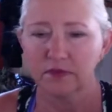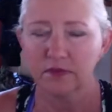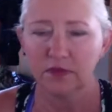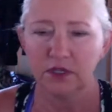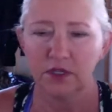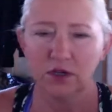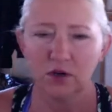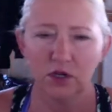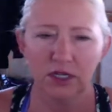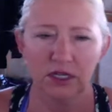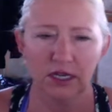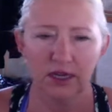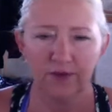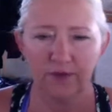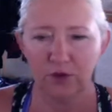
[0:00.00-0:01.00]
You know what?
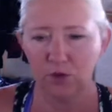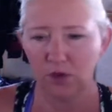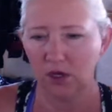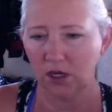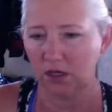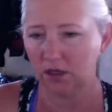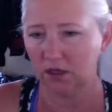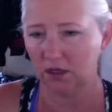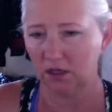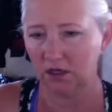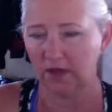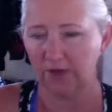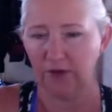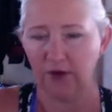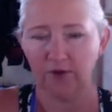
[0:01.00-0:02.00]
If you
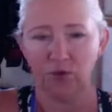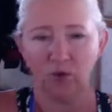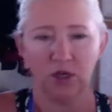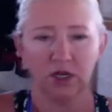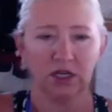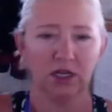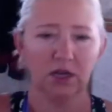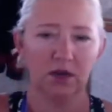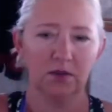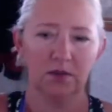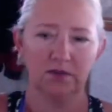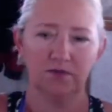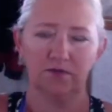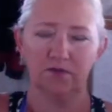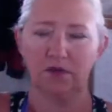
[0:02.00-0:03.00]
ever want to come
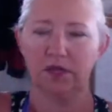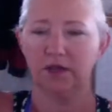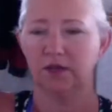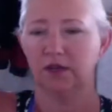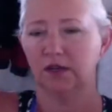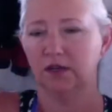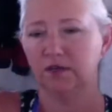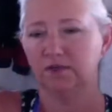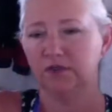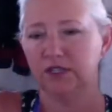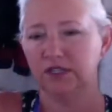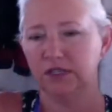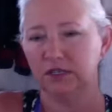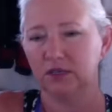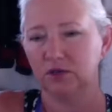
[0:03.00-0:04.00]
and
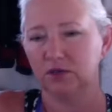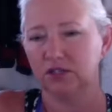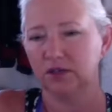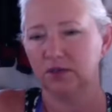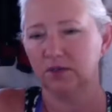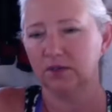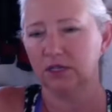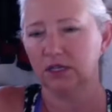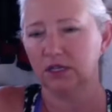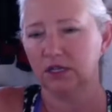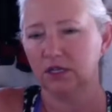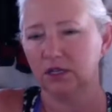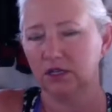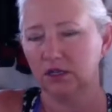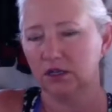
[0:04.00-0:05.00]
visit or
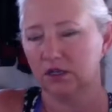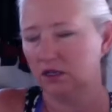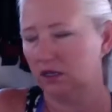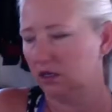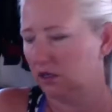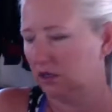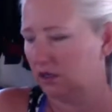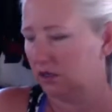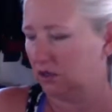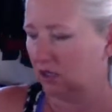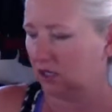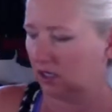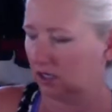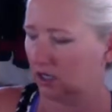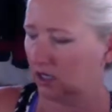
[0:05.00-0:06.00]
something, you can